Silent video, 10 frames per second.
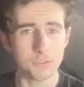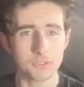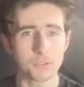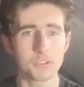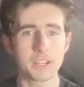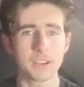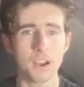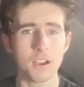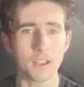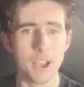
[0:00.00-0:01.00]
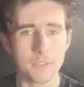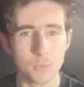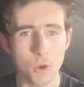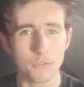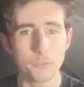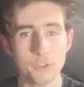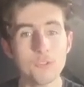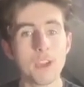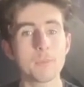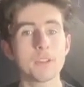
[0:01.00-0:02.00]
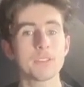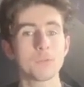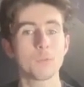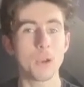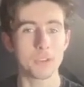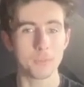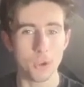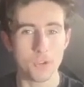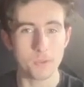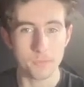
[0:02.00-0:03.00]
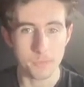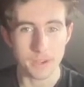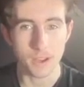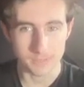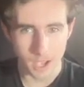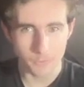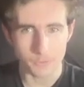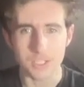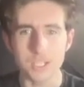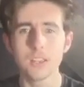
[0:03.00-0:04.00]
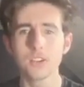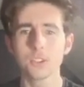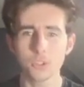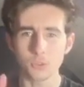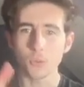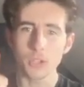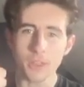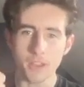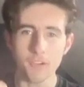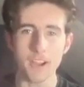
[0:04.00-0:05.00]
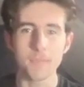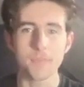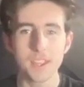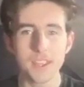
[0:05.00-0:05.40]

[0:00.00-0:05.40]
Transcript: restoring, and archiving what few remnants of Welcome Home have been uncovered. Cool, we got that right.